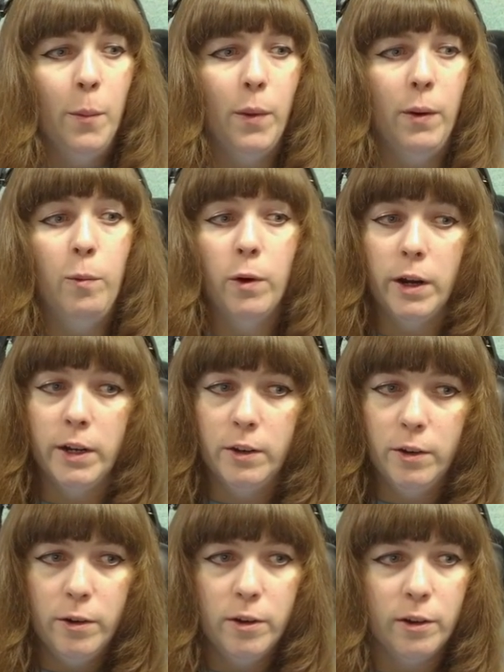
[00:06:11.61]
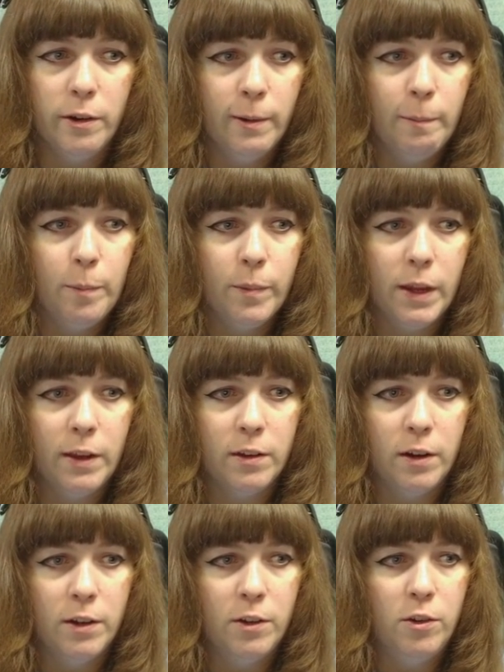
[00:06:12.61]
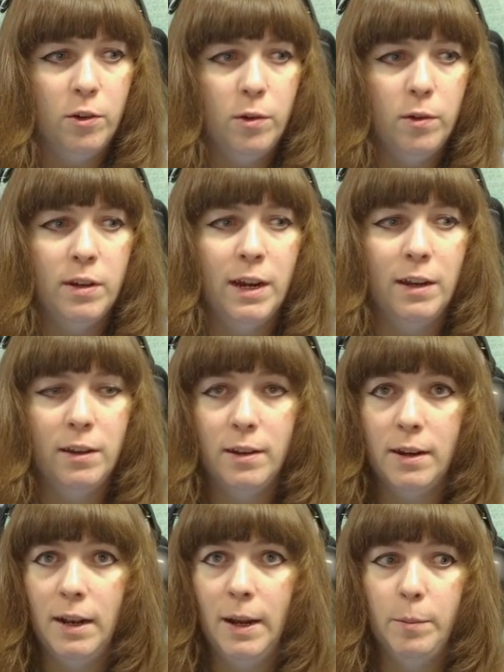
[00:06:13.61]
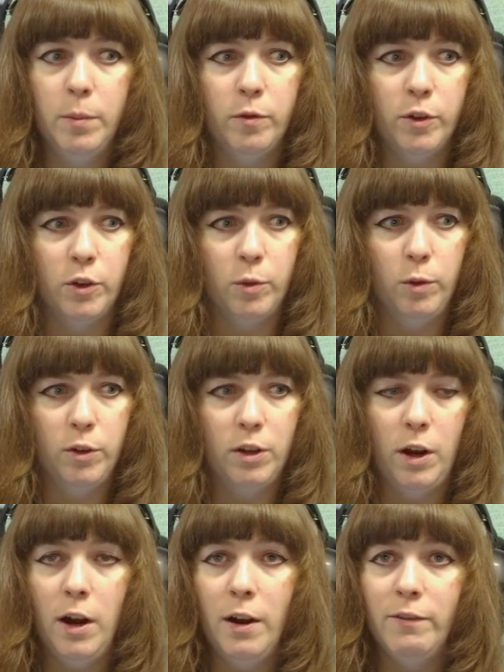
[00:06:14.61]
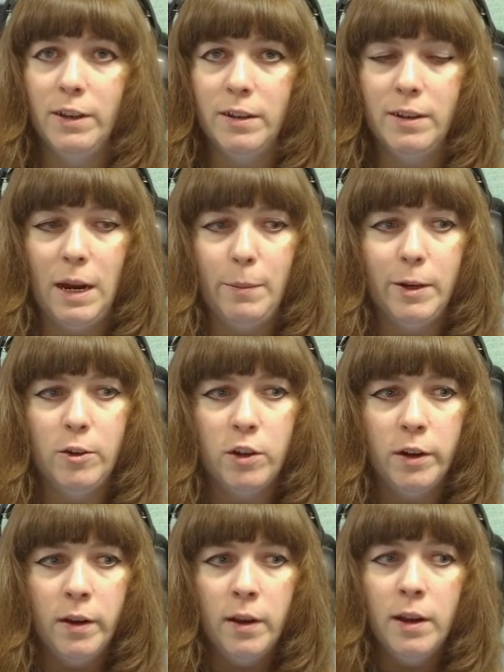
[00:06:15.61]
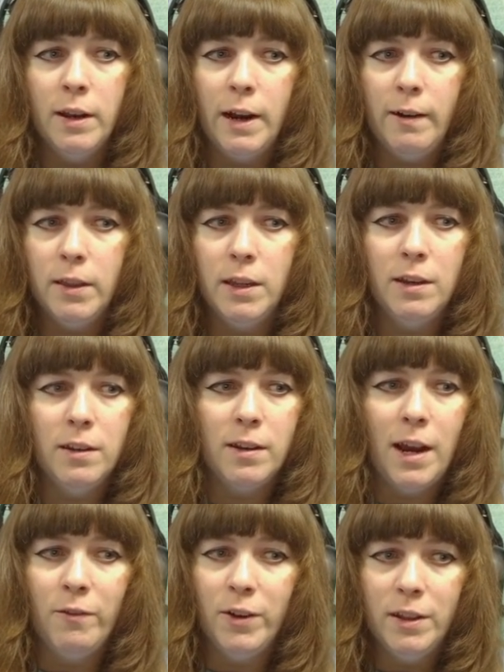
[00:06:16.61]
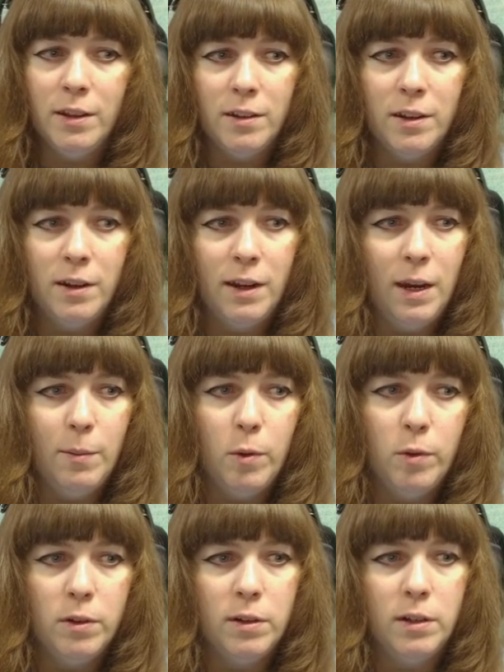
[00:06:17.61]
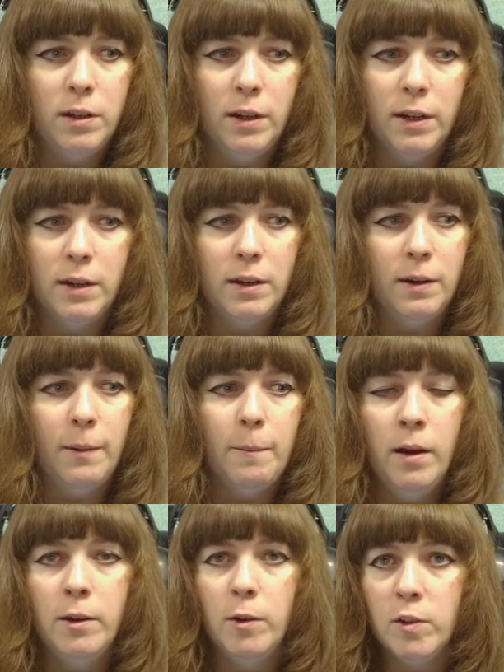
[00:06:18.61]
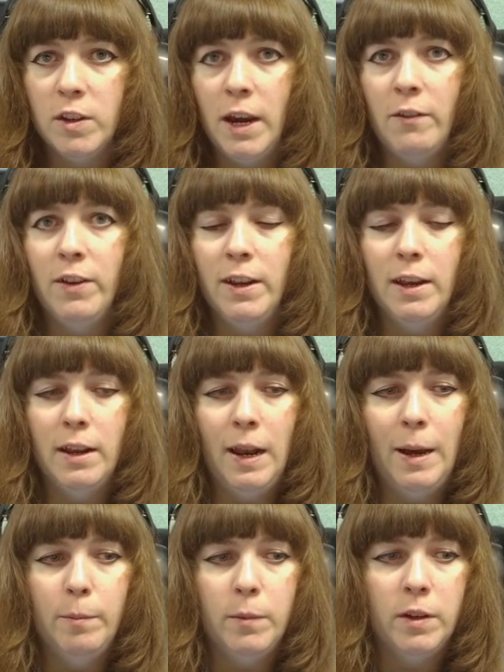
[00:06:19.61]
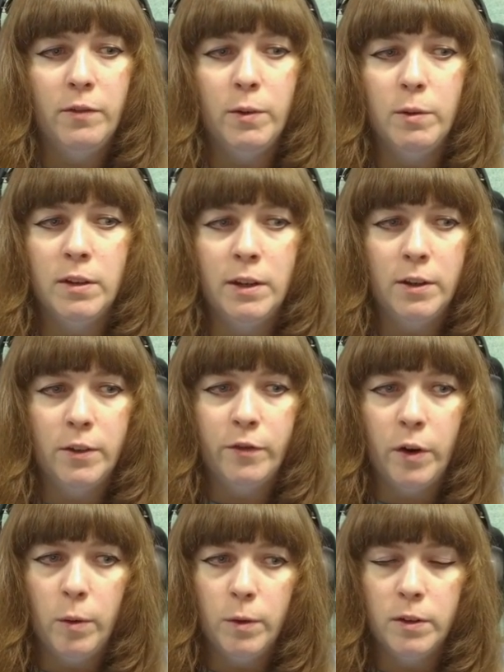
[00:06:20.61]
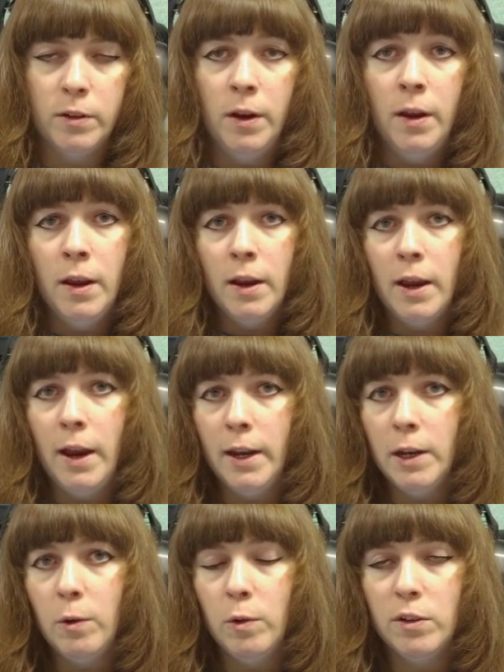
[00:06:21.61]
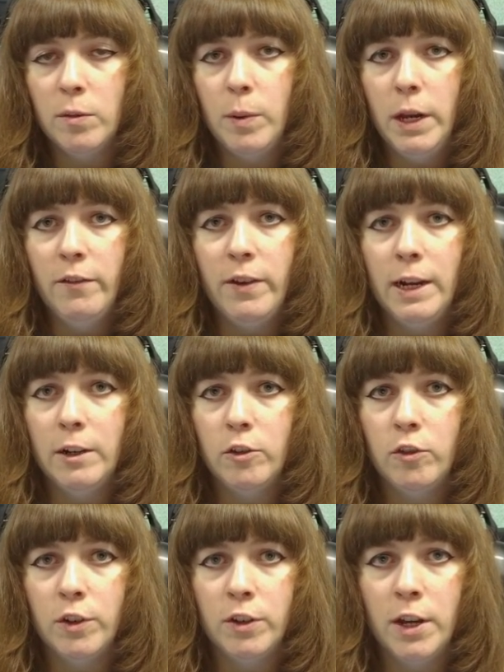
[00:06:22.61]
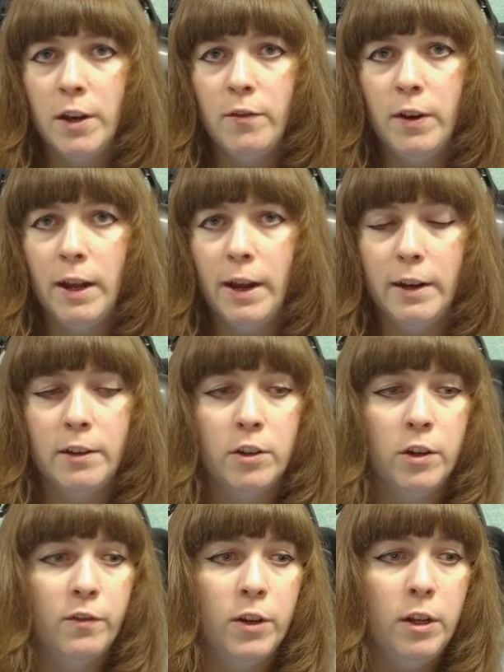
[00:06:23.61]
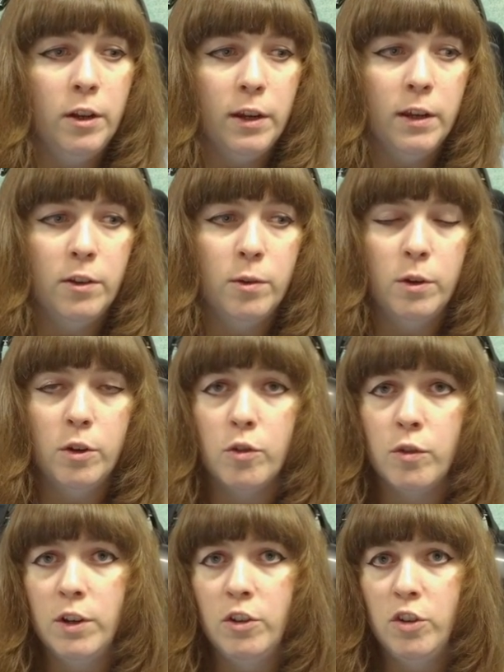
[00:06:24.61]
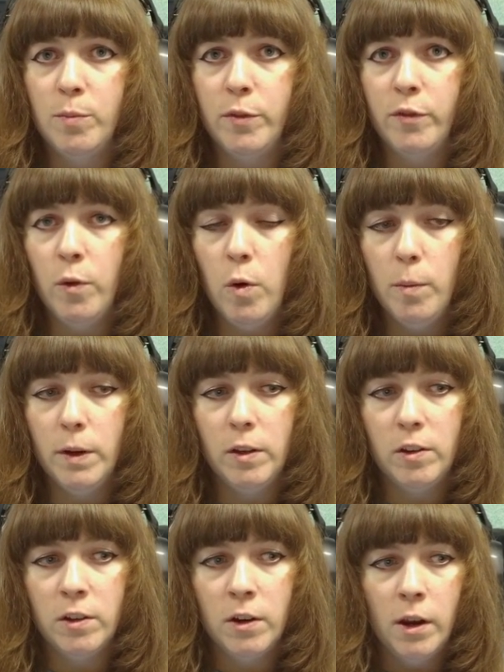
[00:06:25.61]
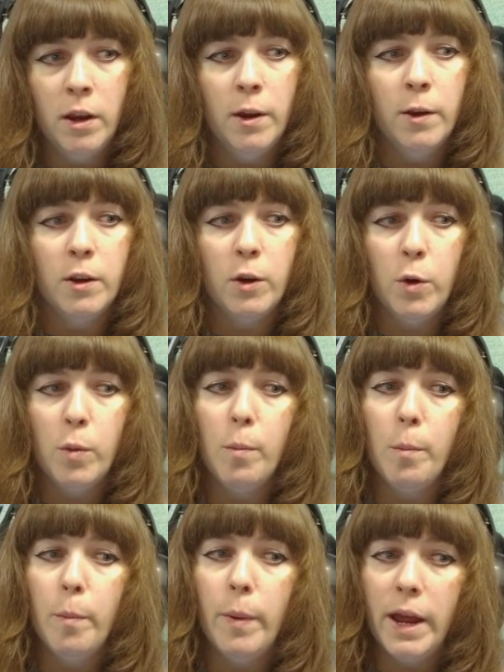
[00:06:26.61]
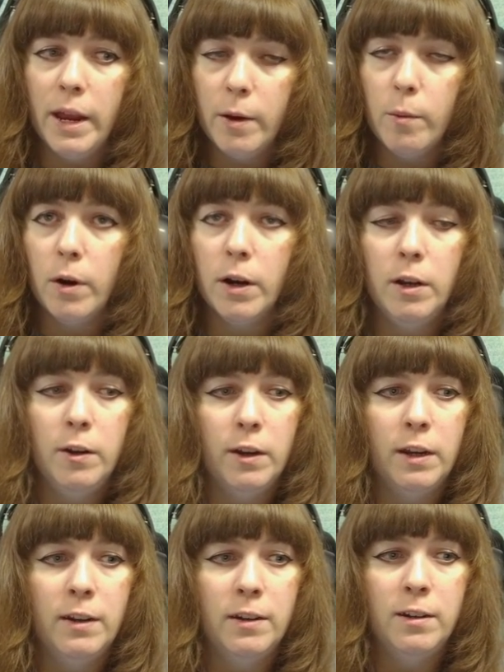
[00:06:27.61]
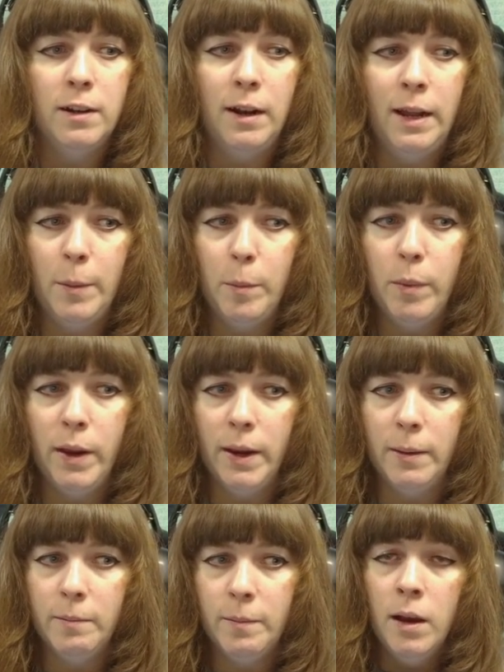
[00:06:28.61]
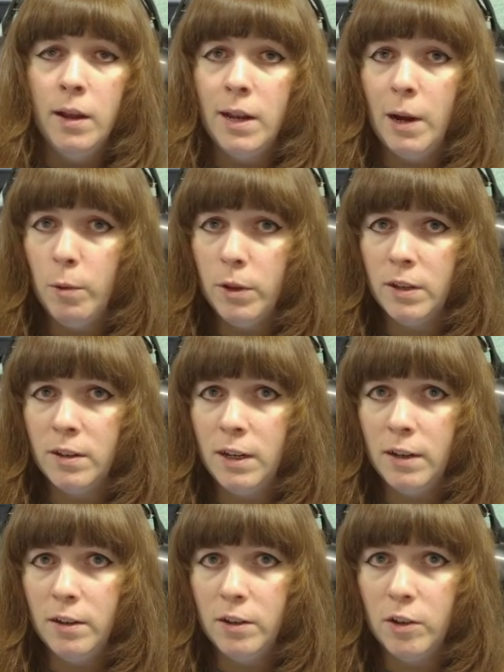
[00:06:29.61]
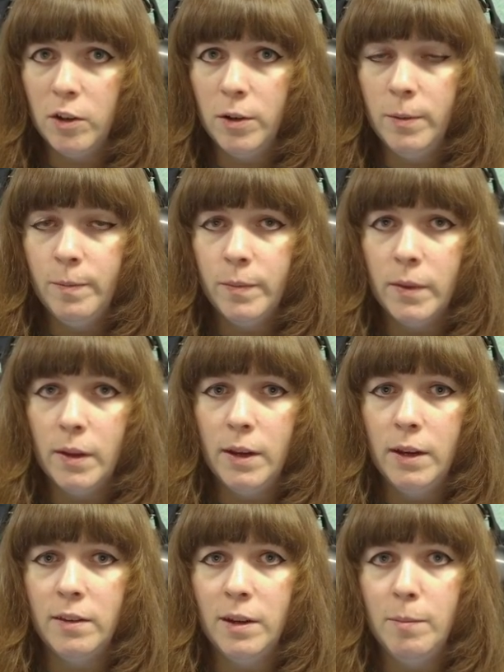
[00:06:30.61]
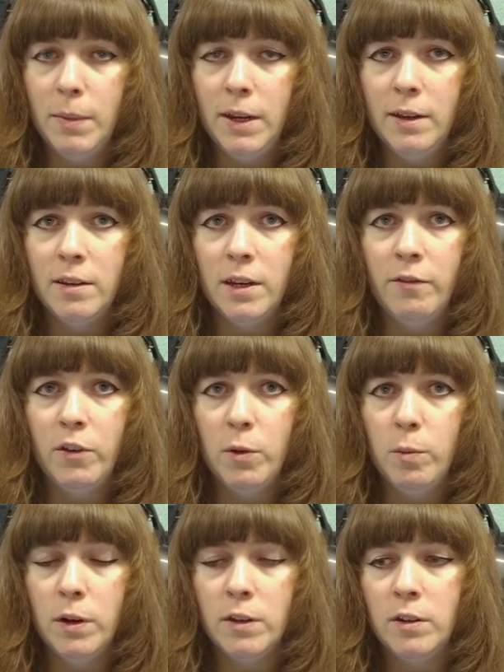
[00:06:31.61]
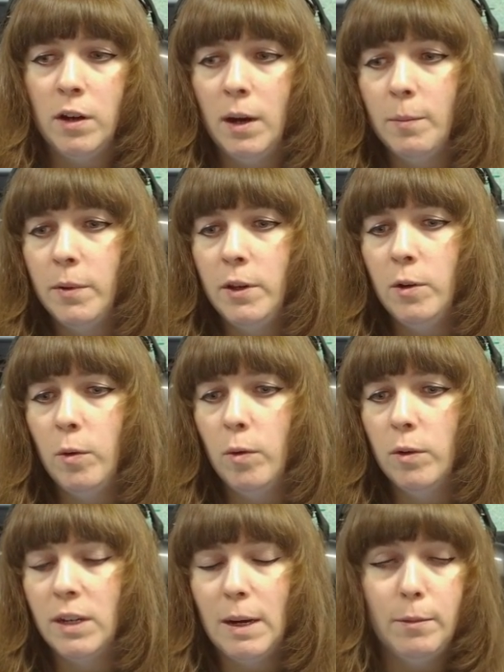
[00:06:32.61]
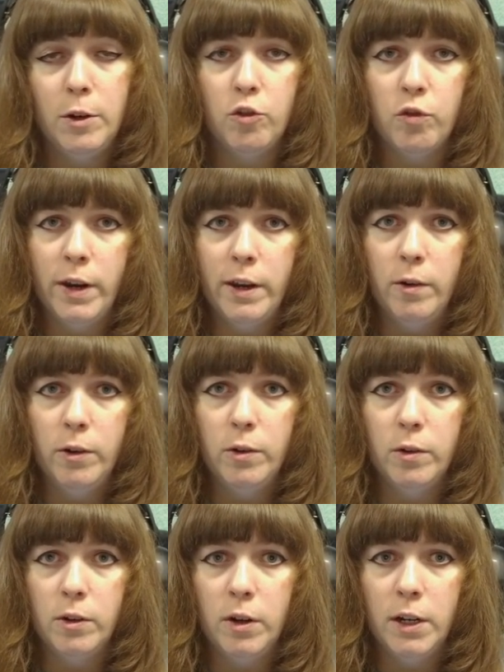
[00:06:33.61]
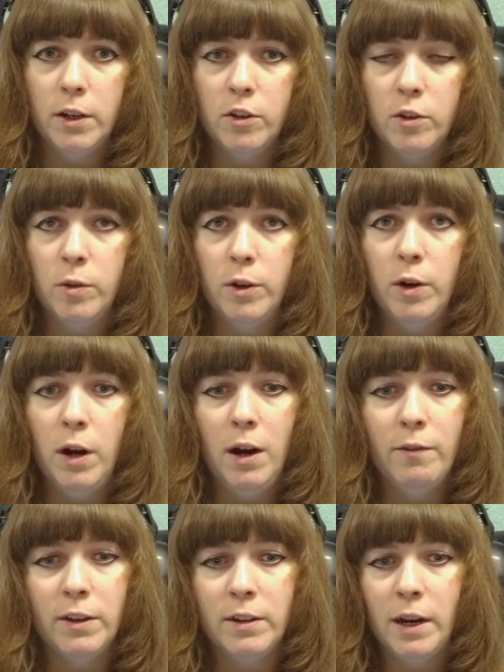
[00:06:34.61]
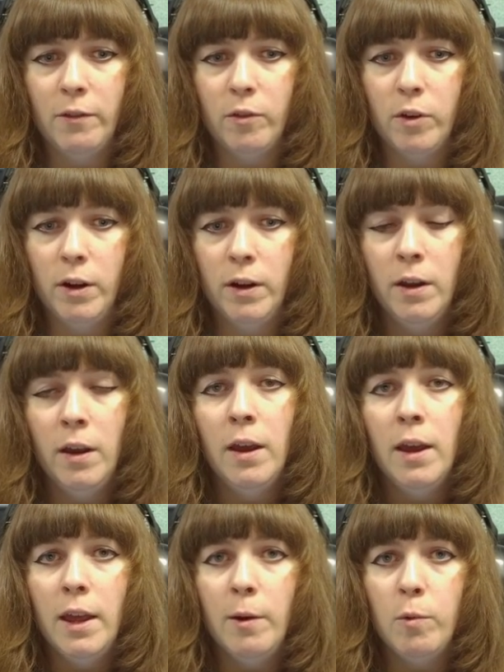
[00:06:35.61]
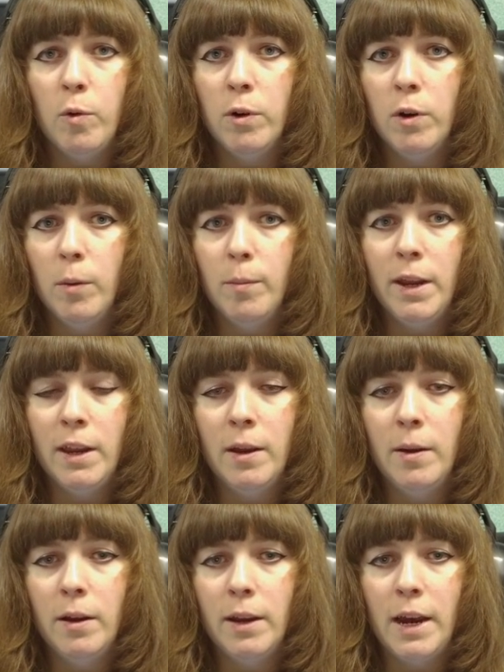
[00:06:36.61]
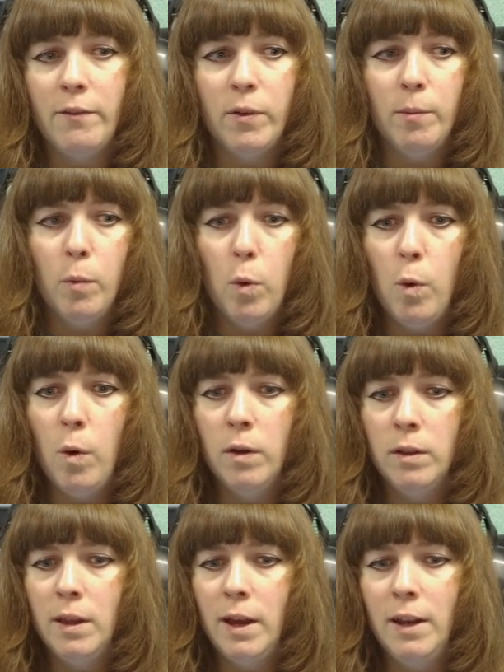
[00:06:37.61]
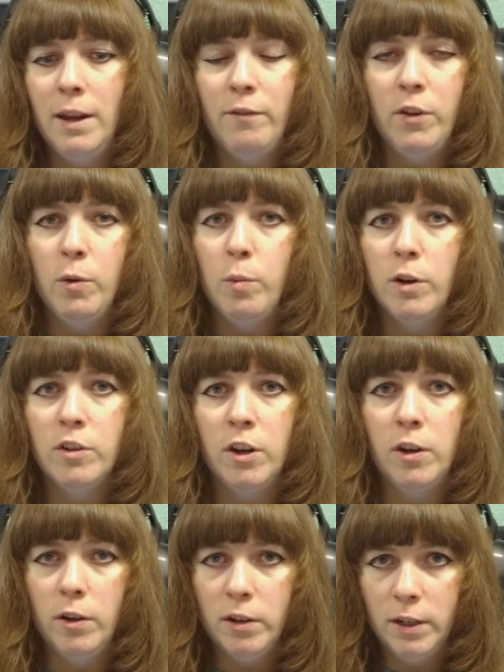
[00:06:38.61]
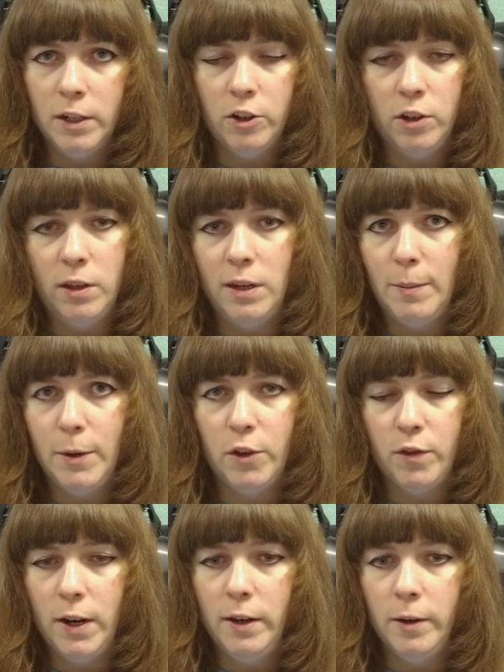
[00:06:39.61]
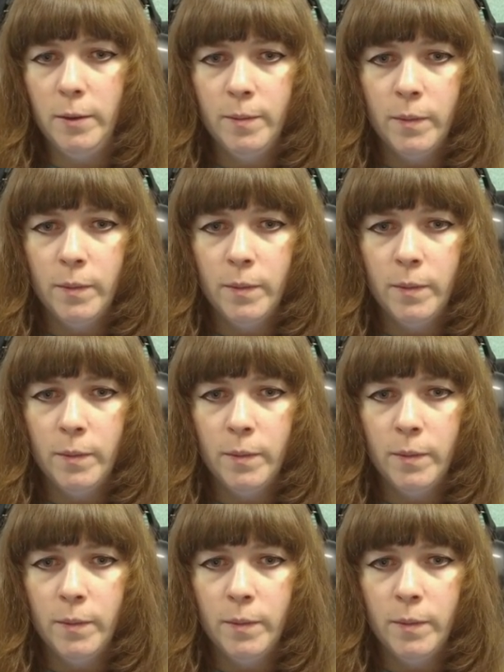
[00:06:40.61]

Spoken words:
But what I do is I do tend to clamp resource harvest damage. Now having this enabled, like not having it clamped if it was set to false, can cause a bit of extra server lag. So if you're looking to increase your performance, you may want to look into clamping. Now what this does do is it means if you were to up your damage rate on your dinosaur, your harvest gatherer, it will not make it gather more than if you were to not touch the damage value.